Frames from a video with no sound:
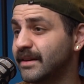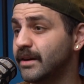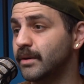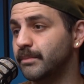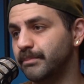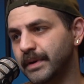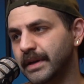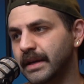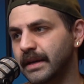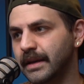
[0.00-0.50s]

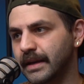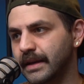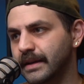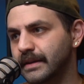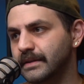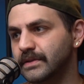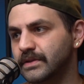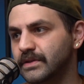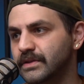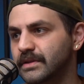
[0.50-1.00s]
But it
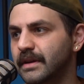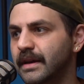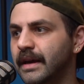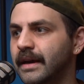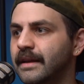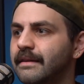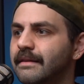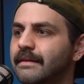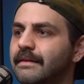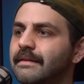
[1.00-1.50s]
is.
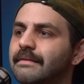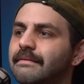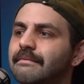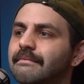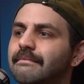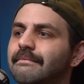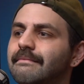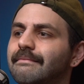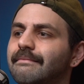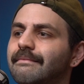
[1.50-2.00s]
And
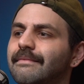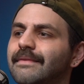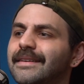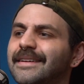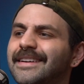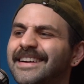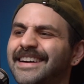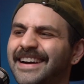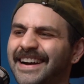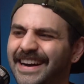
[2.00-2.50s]

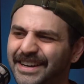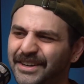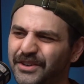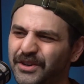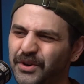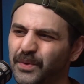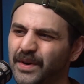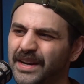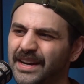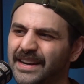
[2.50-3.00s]
yeah. I don't
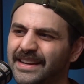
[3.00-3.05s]
know what it